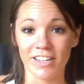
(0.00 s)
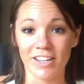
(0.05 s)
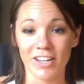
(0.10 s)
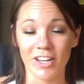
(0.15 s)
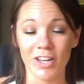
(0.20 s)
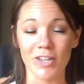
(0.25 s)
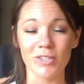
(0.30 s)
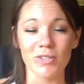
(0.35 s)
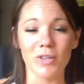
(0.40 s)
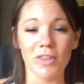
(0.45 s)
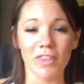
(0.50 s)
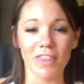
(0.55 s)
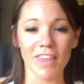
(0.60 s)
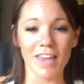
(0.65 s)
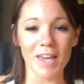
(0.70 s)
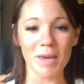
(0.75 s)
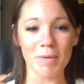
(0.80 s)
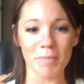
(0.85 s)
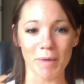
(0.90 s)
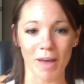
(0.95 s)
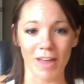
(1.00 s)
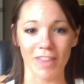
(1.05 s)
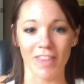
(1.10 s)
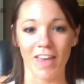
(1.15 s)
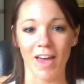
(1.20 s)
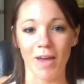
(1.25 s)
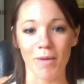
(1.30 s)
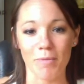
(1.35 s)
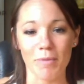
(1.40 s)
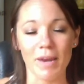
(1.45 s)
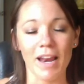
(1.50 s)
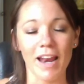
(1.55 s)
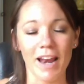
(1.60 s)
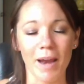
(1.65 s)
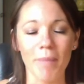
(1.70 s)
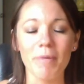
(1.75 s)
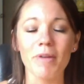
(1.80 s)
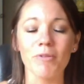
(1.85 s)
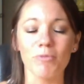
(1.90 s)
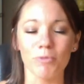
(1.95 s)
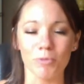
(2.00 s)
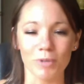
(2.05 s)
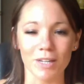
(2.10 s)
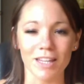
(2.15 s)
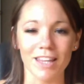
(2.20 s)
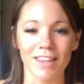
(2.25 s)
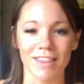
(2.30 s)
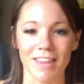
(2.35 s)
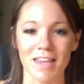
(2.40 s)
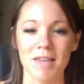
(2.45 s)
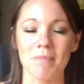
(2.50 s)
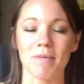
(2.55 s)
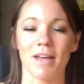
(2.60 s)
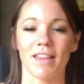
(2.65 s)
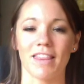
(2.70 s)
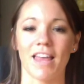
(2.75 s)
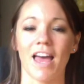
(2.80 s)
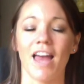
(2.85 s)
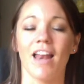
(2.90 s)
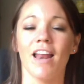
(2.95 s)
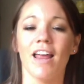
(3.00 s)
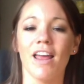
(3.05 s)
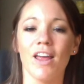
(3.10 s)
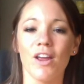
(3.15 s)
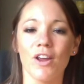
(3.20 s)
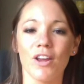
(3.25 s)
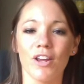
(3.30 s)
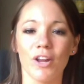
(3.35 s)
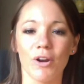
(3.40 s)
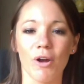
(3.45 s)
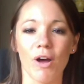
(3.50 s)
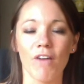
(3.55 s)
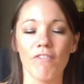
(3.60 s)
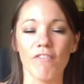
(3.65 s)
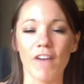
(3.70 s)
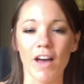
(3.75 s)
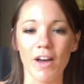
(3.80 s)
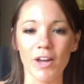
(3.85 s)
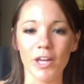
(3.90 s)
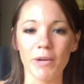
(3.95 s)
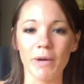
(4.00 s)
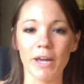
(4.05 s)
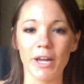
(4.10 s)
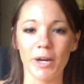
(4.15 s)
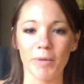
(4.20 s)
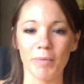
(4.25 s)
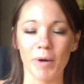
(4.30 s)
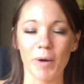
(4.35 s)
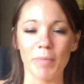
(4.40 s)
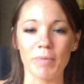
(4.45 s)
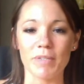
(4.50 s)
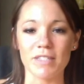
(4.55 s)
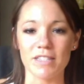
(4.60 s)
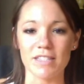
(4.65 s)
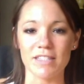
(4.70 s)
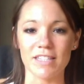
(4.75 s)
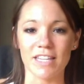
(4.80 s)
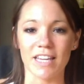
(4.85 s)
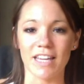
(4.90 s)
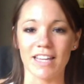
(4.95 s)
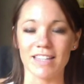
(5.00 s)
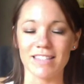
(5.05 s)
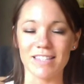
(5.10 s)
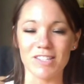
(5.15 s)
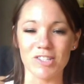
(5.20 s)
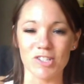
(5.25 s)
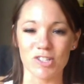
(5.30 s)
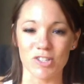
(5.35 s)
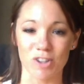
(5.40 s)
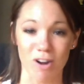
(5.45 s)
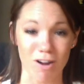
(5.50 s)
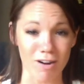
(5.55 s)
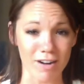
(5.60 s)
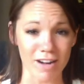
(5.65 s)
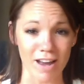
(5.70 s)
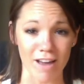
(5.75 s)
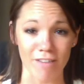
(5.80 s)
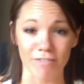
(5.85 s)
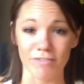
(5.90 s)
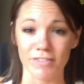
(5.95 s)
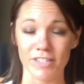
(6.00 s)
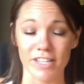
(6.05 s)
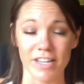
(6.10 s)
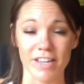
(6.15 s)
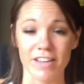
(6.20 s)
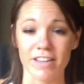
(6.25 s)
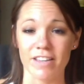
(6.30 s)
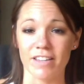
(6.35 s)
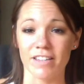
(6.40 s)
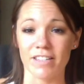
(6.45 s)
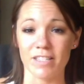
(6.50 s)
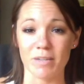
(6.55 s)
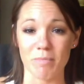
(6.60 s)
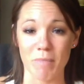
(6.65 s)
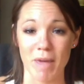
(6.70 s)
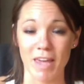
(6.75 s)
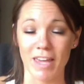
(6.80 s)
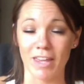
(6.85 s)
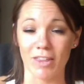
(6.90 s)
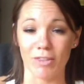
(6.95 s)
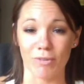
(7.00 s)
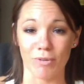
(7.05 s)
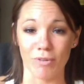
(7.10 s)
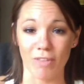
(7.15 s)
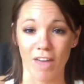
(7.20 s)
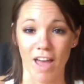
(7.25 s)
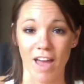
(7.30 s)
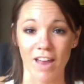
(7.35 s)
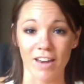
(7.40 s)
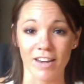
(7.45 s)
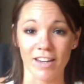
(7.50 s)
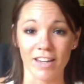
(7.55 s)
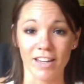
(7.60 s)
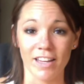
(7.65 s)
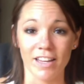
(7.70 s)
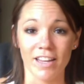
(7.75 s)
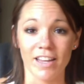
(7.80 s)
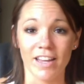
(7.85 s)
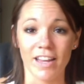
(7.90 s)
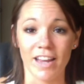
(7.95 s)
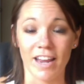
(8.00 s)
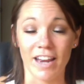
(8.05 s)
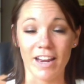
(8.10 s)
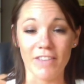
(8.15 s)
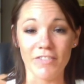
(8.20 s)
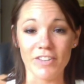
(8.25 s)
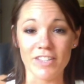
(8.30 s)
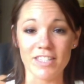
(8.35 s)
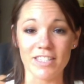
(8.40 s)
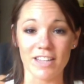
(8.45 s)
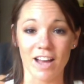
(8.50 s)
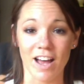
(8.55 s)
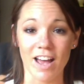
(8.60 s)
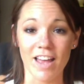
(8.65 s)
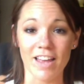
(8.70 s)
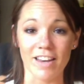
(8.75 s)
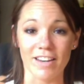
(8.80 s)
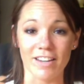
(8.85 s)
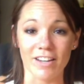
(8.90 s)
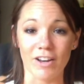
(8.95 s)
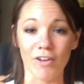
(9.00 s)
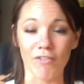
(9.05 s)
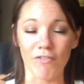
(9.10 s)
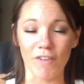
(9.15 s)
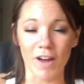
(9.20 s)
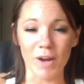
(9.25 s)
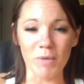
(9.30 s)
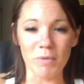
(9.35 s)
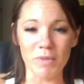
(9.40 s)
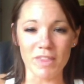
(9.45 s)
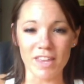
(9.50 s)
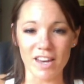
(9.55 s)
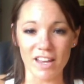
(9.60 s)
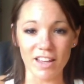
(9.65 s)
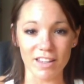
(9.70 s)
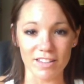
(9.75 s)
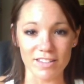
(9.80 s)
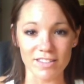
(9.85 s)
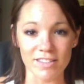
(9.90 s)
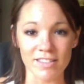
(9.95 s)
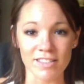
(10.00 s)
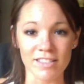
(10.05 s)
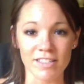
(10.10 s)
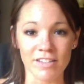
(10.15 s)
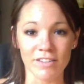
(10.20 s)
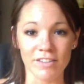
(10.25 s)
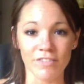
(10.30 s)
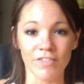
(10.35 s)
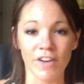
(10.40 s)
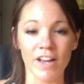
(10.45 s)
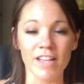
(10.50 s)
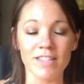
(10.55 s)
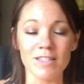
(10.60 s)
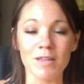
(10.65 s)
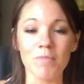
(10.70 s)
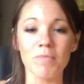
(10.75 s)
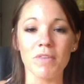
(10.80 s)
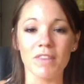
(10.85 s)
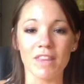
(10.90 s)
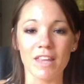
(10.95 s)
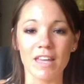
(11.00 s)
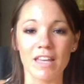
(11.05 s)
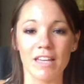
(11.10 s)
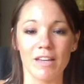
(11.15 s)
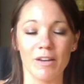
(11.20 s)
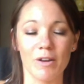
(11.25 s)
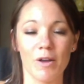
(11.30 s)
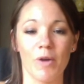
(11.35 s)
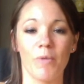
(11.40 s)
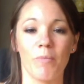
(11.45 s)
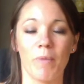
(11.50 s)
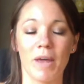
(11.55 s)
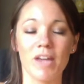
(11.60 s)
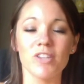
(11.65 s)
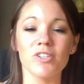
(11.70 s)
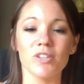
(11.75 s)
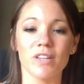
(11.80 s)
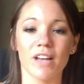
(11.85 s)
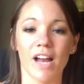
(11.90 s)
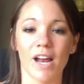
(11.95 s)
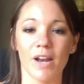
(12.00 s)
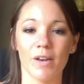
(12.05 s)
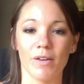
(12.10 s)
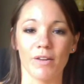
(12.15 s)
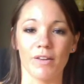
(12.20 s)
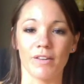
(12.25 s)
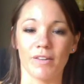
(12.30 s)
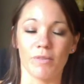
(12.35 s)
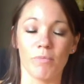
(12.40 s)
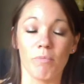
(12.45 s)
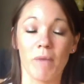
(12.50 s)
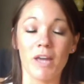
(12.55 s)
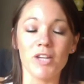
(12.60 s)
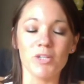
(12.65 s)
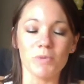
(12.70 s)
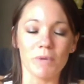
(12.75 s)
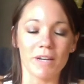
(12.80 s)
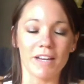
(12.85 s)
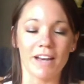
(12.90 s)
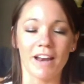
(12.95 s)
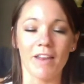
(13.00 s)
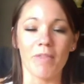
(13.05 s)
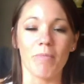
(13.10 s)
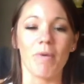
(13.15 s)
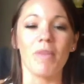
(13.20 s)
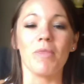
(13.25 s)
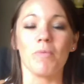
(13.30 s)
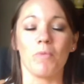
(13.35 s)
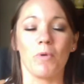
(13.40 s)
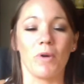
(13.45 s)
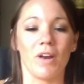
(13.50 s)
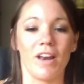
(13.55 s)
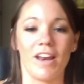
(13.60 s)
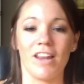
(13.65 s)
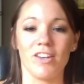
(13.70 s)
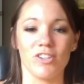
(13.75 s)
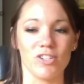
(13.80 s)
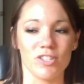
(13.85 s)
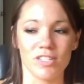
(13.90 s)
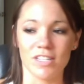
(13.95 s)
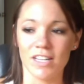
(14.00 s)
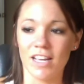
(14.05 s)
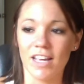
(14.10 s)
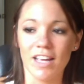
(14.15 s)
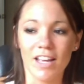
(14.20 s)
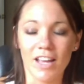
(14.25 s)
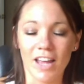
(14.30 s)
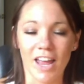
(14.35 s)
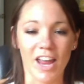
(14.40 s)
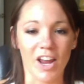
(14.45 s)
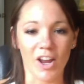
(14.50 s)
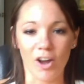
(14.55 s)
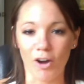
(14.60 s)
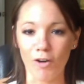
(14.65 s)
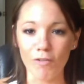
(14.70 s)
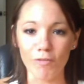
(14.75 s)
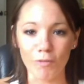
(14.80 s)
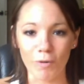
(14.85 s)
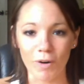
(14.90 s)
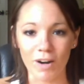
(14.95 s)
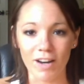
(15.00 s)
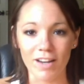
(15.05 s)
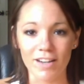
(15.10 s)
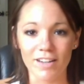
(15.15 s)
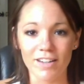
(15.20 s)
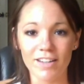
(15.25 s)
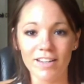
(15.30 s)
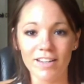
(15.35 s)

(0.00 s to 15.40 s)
Yes, I think about that. I mean, and I mean, really think about that. You know, evaluate your purpose and see is it strong enough to to make it through that. And if it's not, you know, find one that is find something that you know makes you get out of the makes you want to get out of the bed in the morning and just and go for it